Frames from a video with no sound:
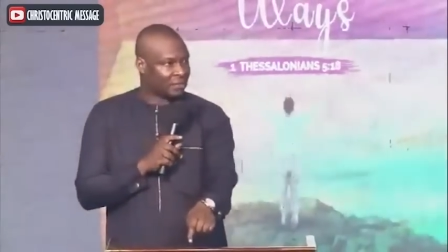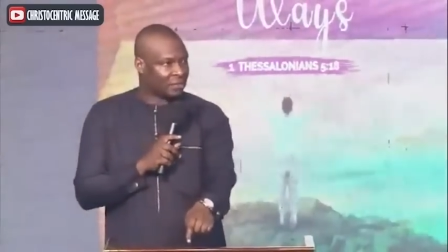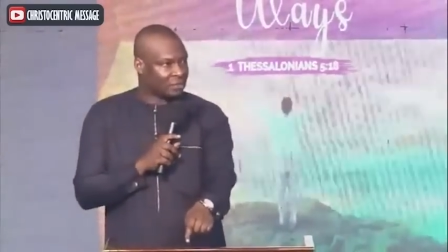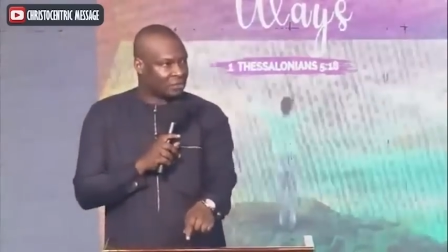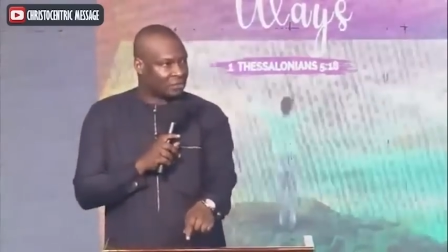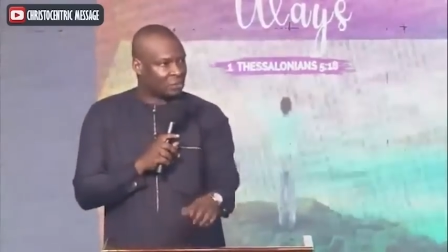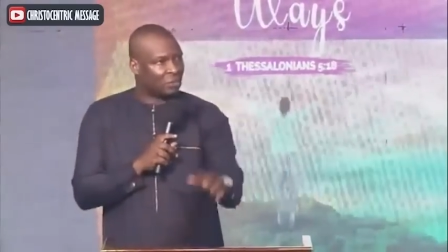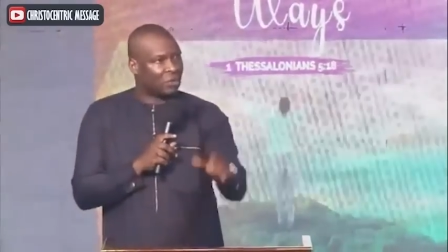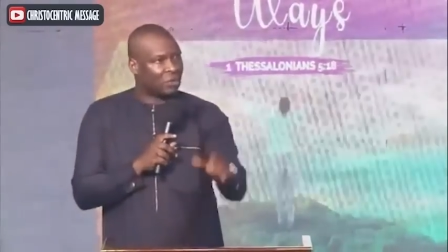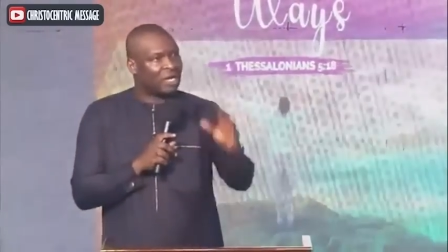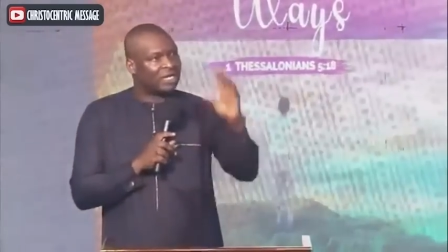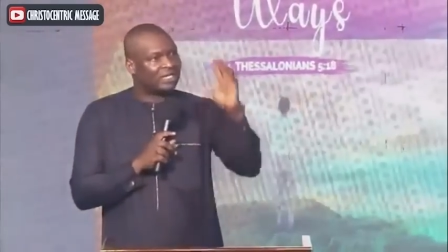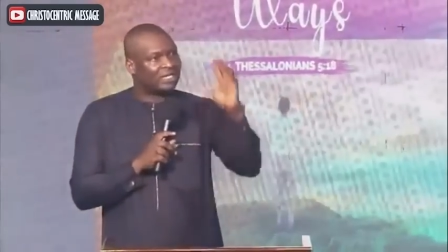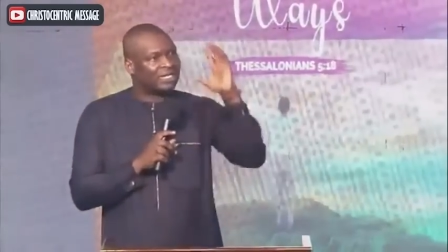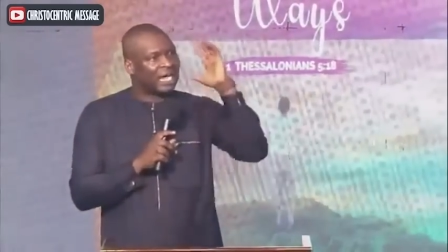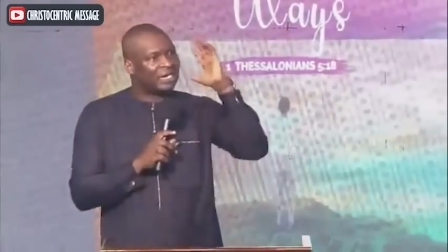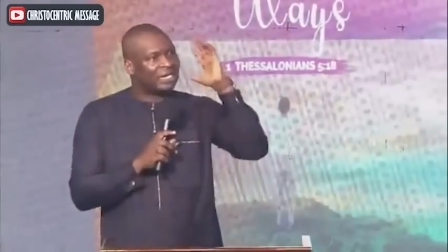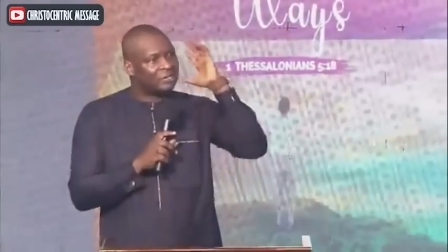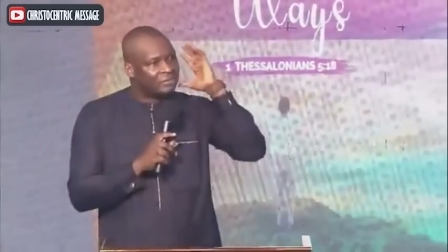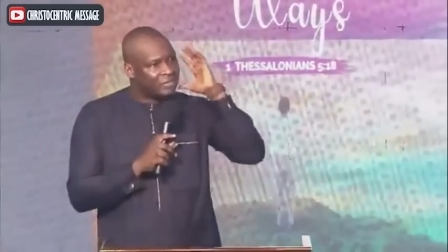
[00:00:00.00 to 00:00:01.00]
So
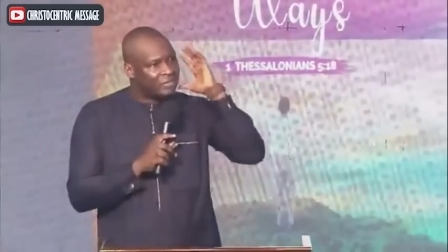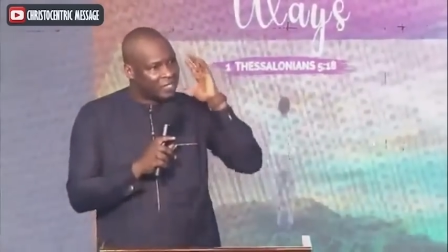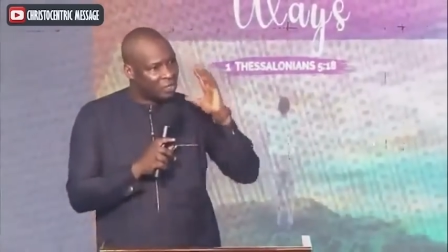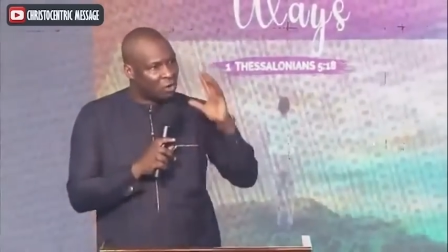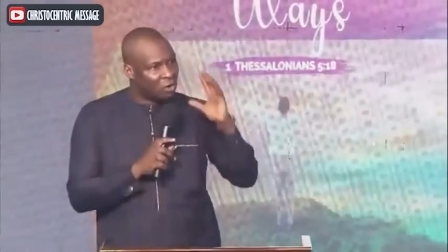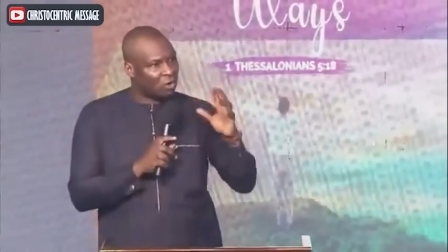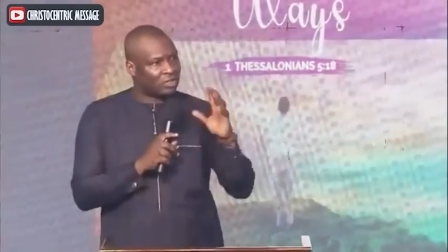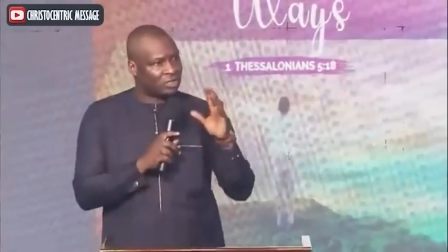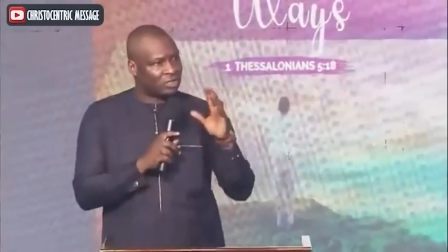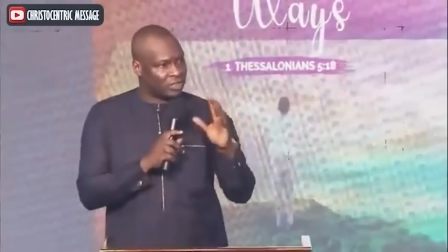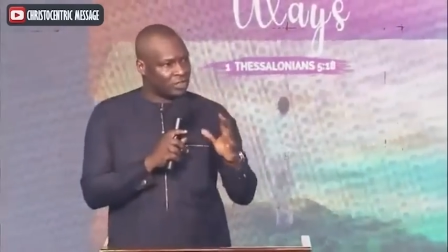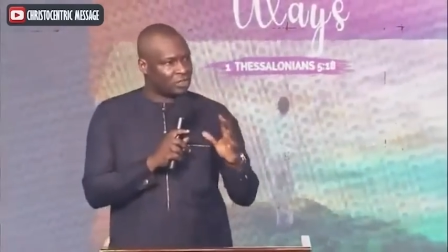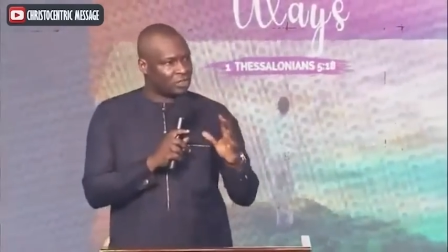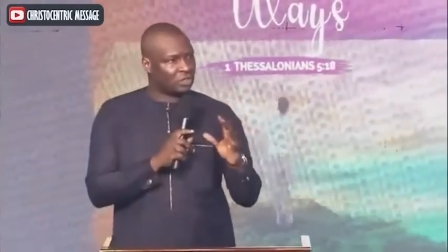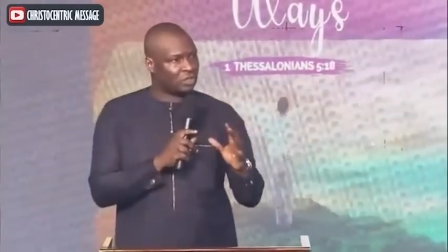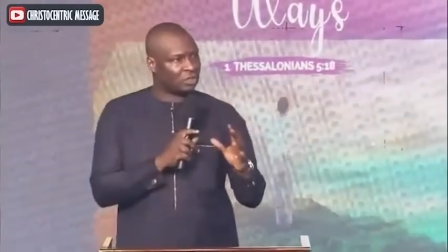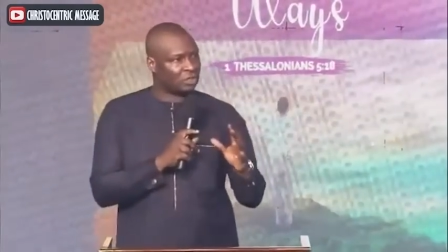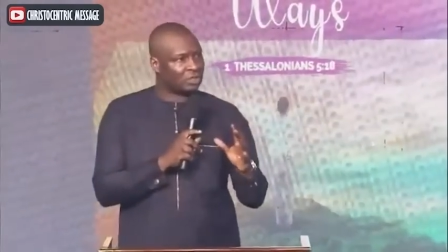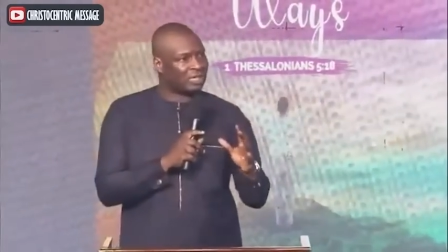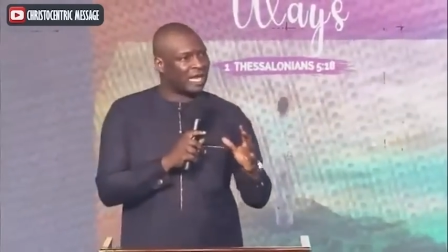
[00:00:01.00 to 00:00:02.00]
that
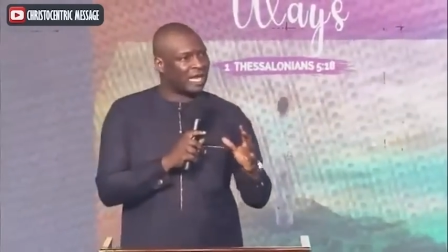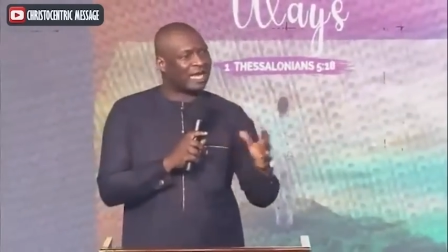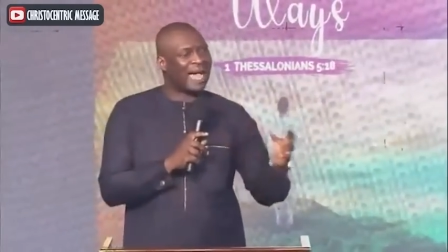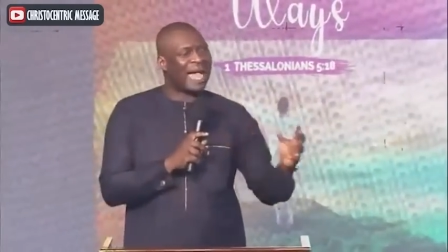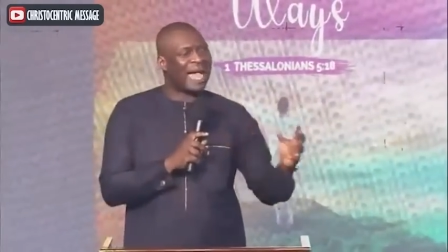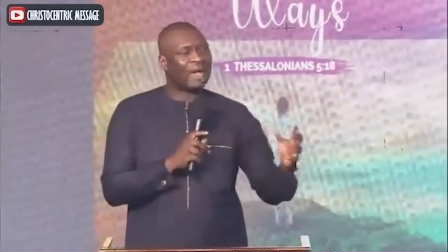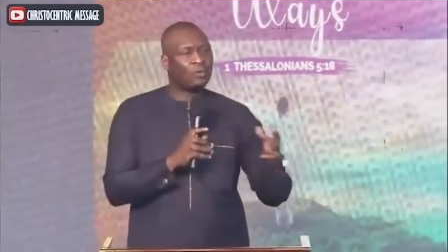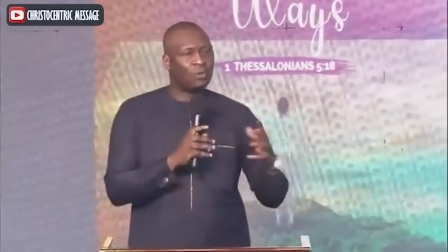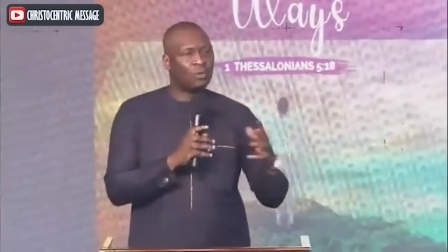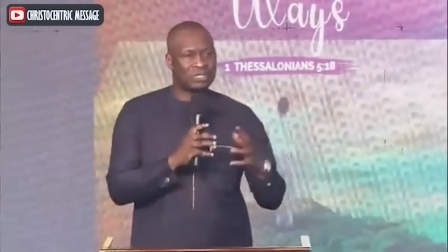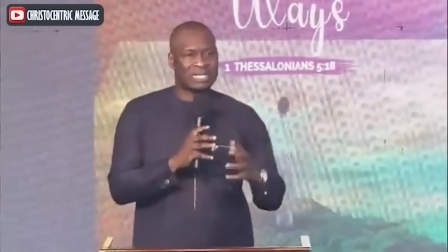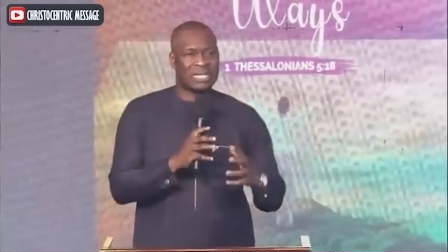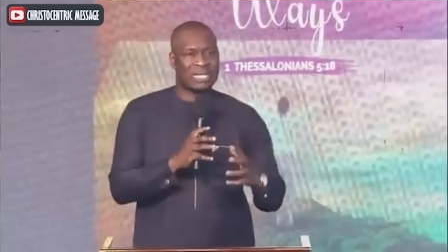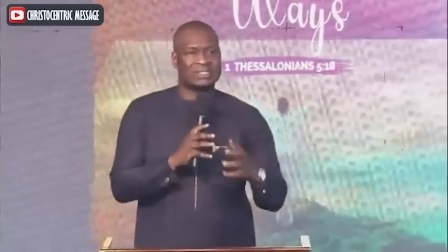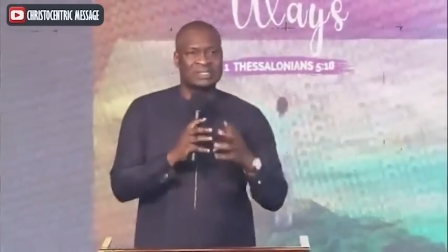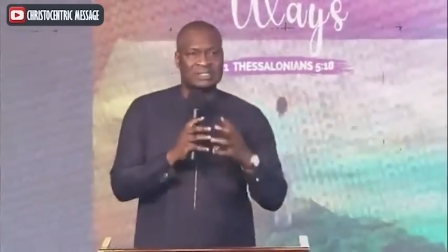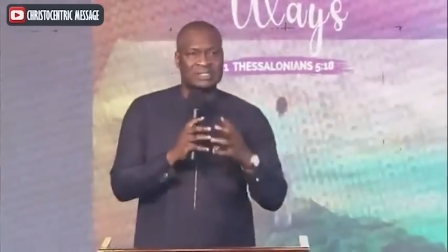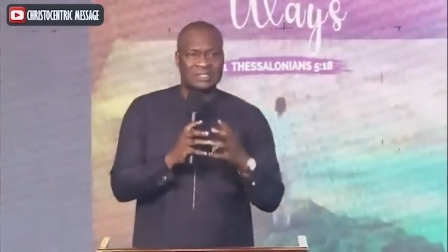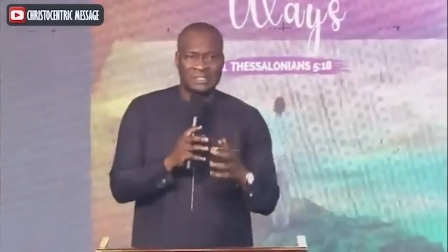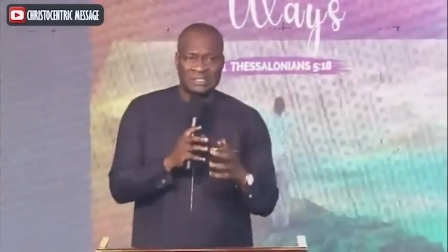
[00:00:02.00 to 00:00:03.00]
recognition that I was
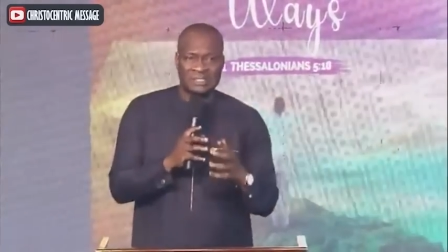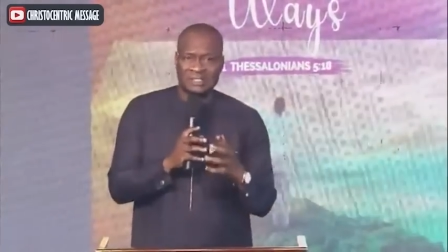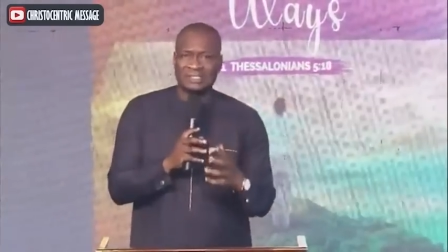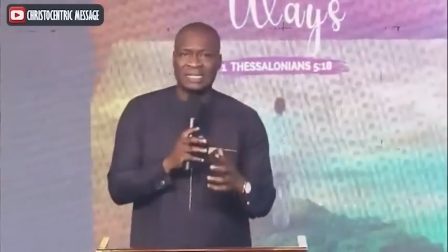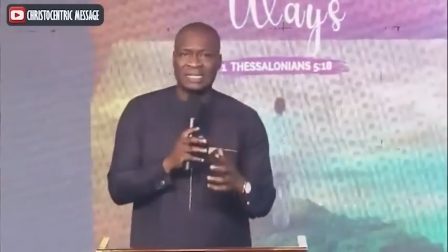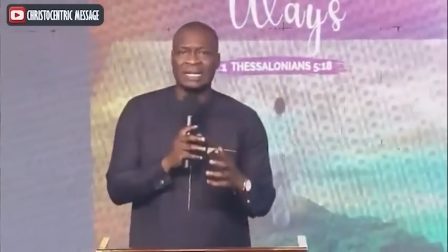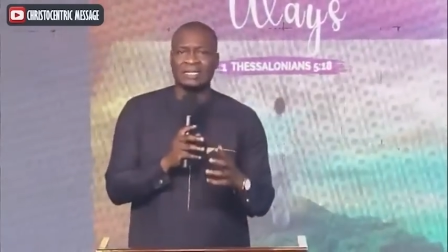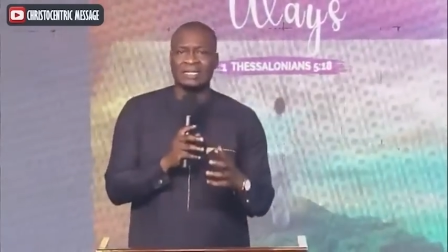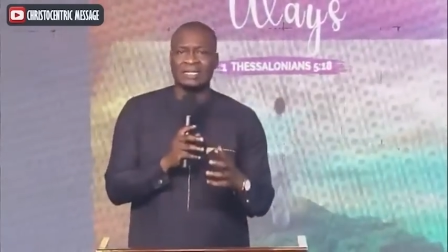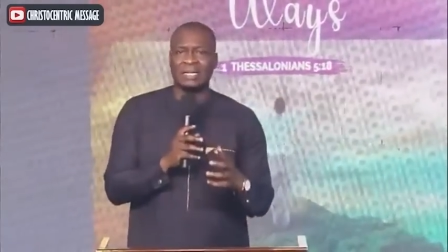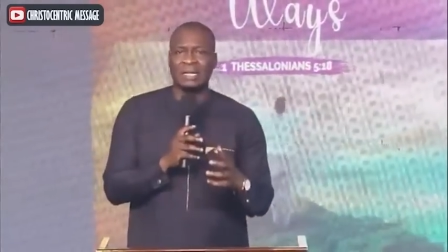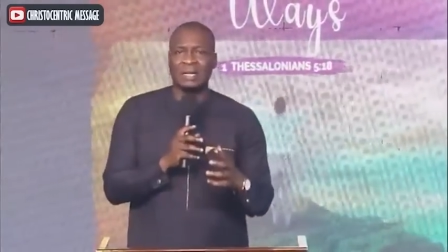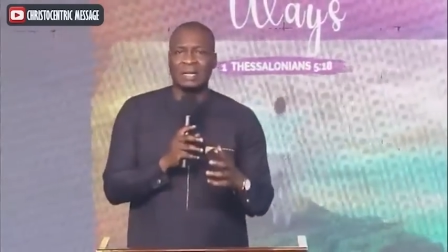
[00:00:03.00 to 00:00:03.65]
assisted